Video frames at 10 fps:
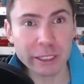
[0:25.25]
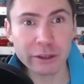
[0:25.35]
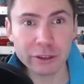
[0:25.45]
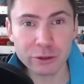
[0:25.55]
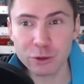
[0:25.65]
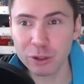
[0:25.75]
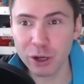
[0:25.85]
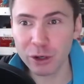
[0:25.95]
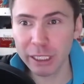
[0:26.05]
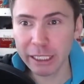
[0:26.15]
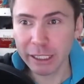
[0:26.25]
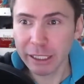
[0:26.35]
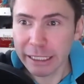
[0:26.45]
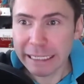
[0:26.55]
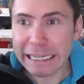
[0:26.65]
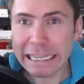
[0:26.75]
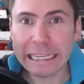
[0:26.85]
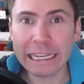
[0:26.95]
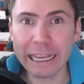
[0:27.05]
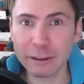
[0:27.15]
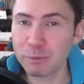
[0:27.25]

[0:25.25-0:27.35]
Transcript: because you don't need,